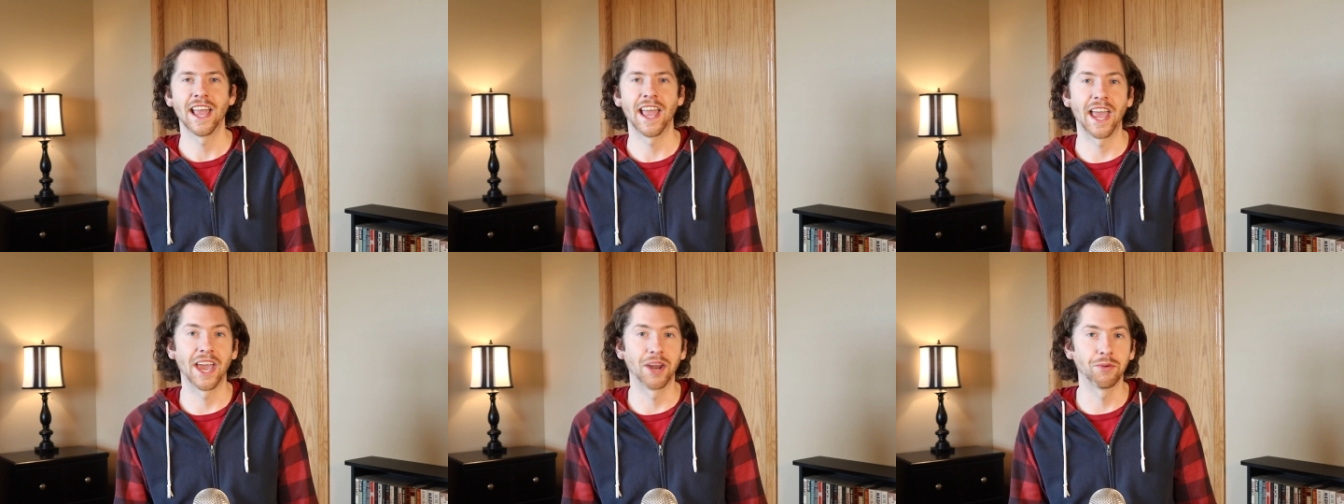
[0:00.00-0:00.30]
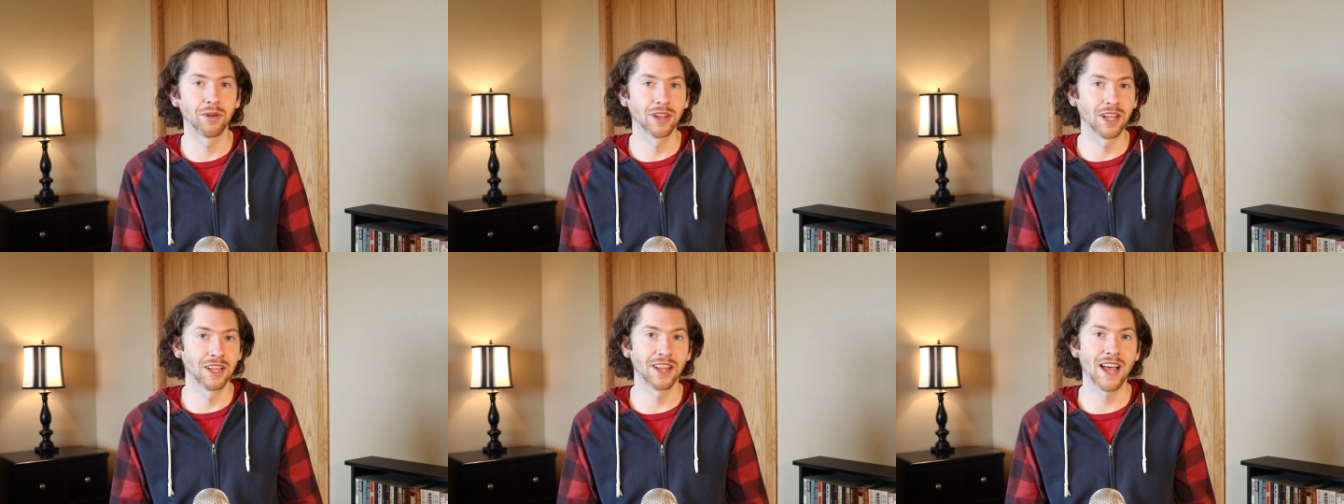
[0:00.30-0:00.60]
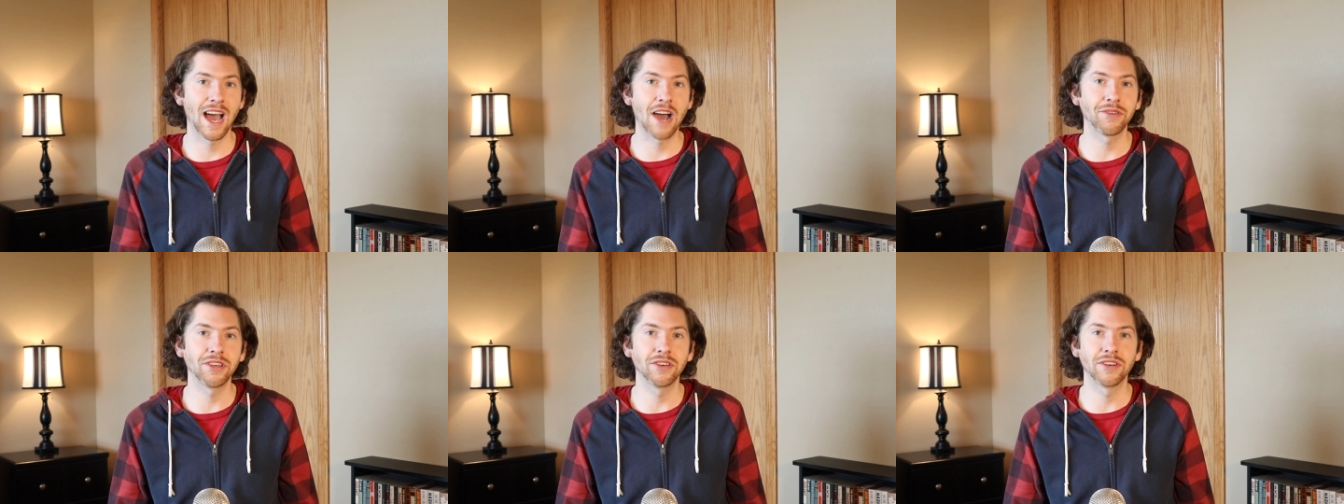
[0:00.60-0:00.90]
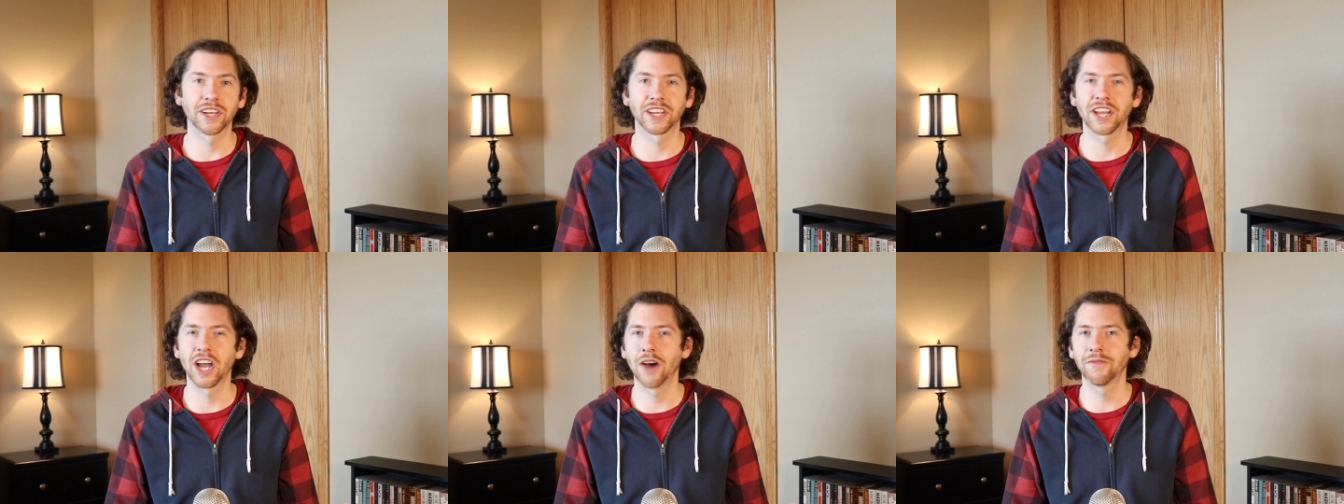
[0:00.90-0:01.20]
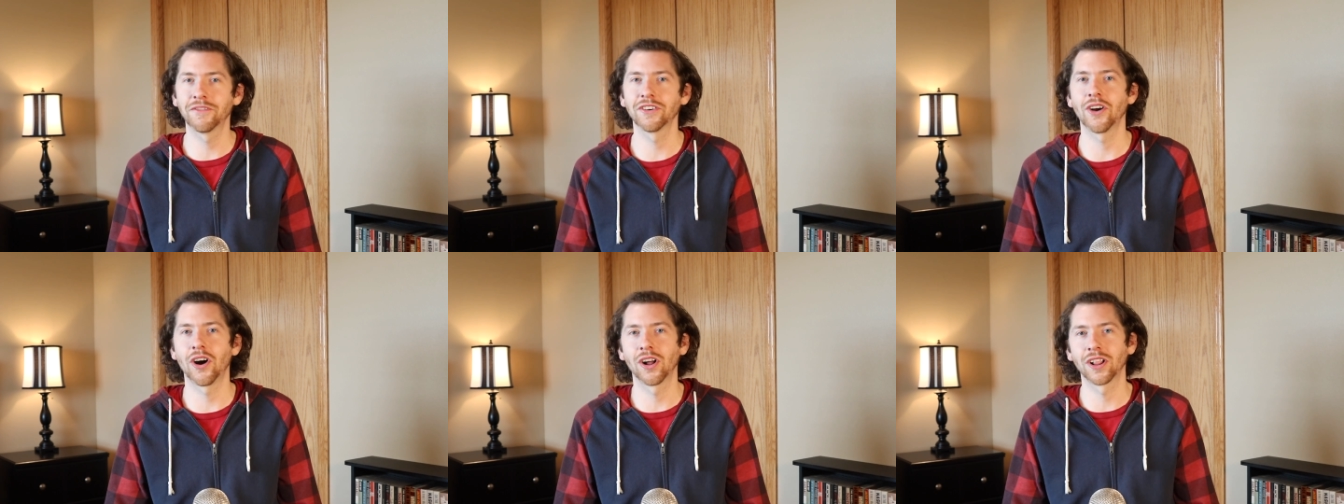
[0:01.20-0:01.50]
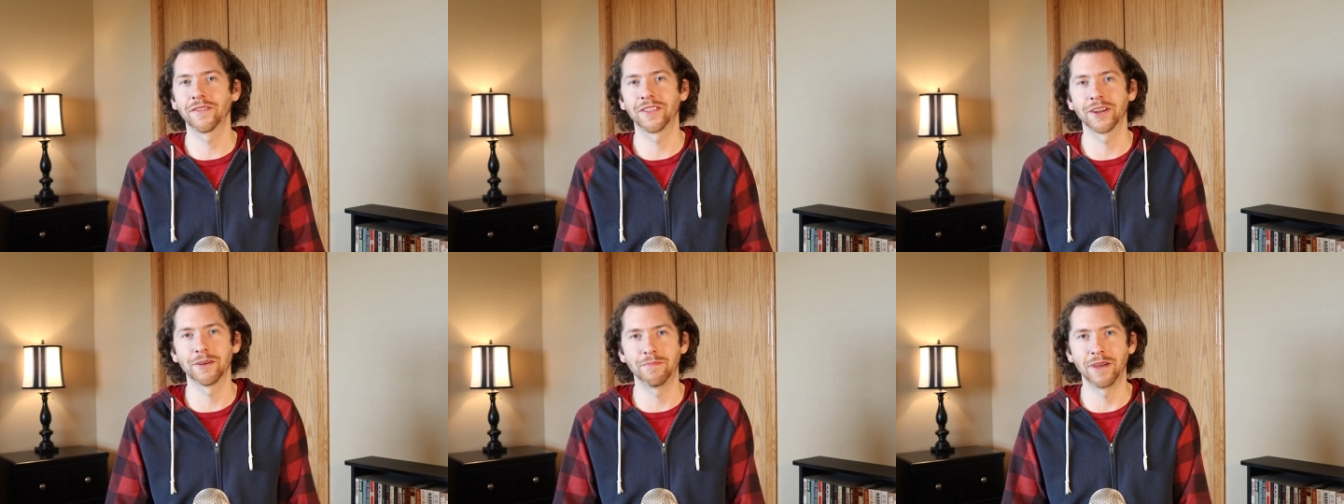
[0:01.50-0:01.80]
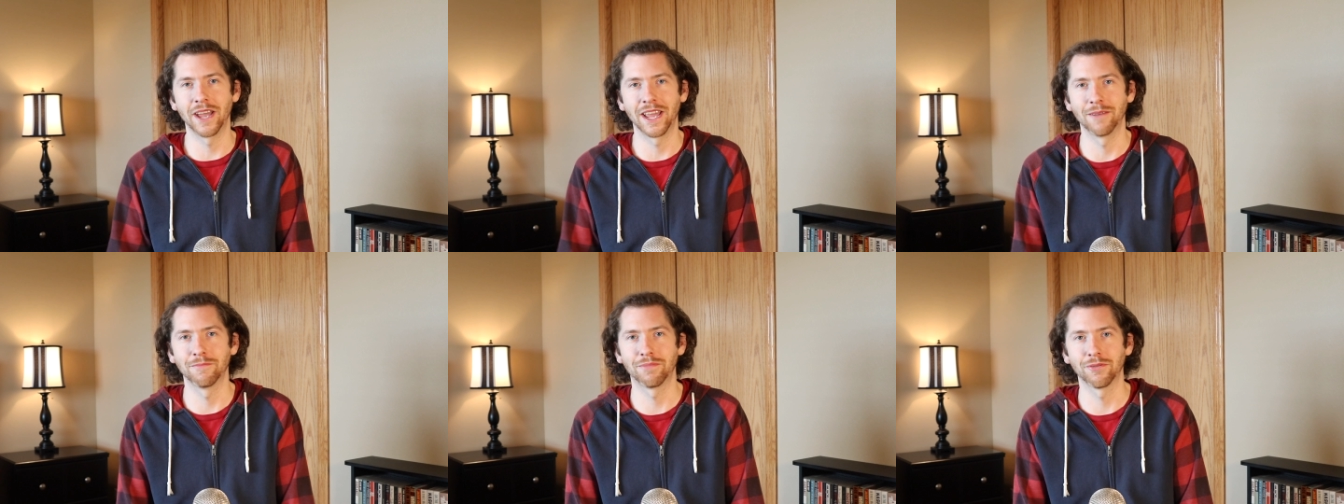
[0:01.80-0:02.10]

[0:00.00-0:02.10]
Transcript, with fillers: and will allow you to cover all of their pain